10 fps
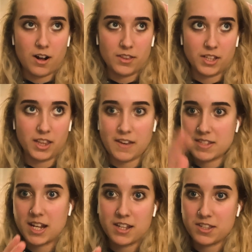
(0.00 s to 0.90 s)
the left
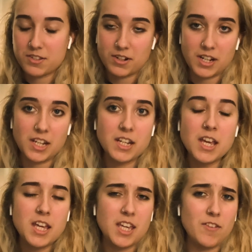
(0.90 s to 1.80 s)
side of the screen,
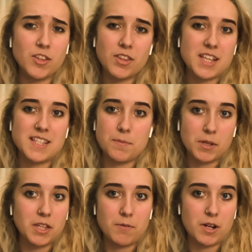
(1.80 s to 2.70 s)
even though that's
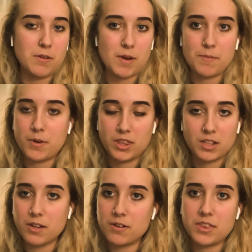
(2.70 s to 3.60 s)
typically where you might put the
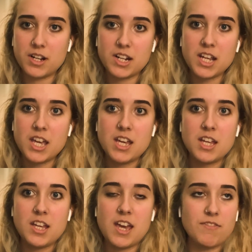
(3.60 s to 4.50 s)
lower third,
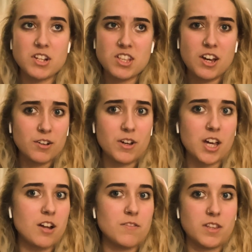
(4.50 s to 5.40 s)
if there's a lot going
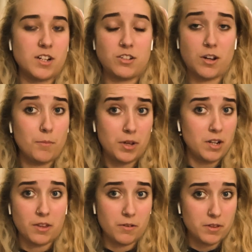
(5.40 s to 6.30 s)
on over there, don't put your
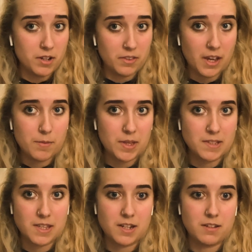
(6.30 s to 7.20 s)
lower third there, because
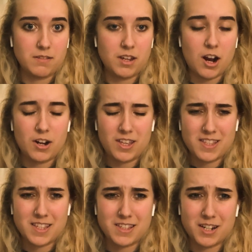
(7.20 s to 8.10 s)
then the
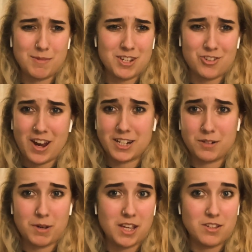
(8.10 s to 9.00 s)
audience is going to be
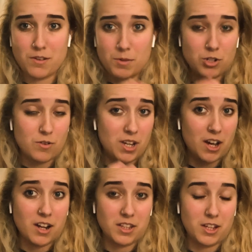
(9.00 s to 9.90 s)
distracted by so much going
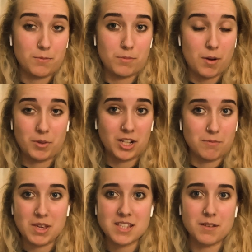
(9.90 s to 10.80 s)
on and they're probably going to
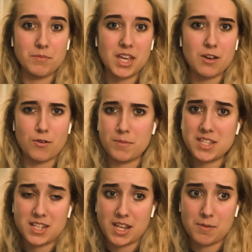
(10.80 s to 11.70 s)
miss something or miss
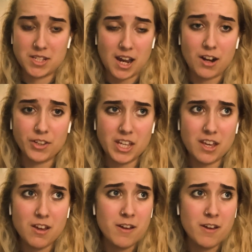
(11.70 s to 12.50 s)
the name entirely,